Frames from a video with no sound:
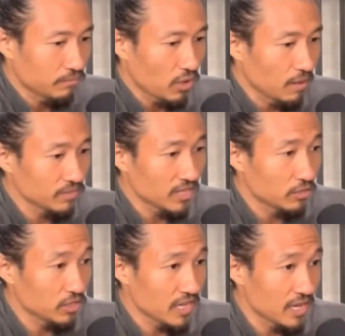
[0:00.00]
problems
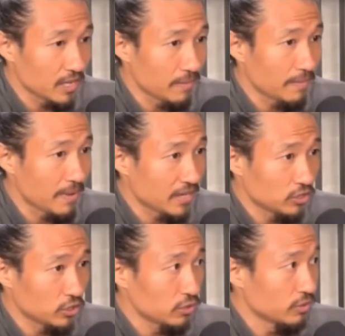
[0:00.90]
understanding my
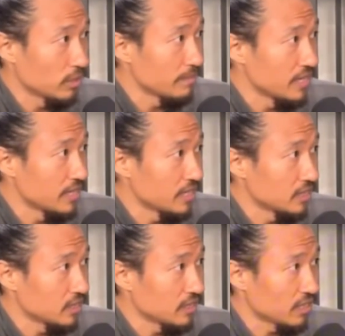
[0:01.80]
managers during our meetings.